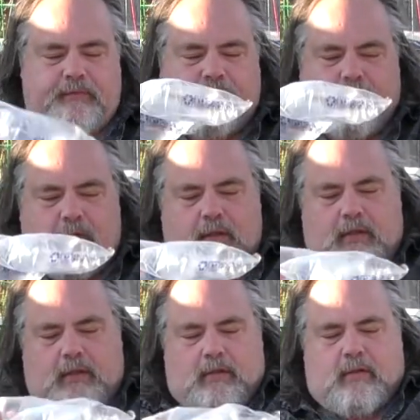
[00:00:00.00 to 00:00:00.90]

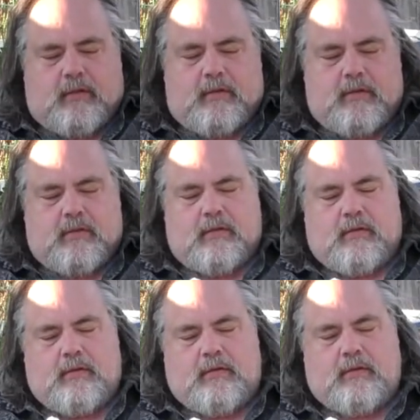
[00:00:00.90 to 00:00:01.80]

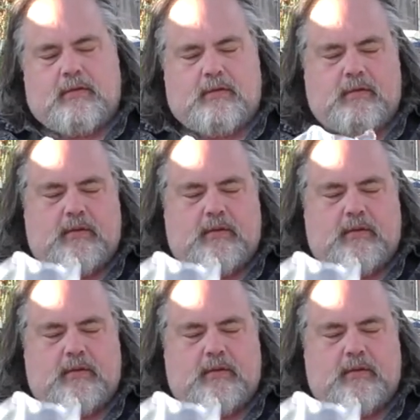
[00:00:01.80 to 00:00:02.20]
Nobody speaks.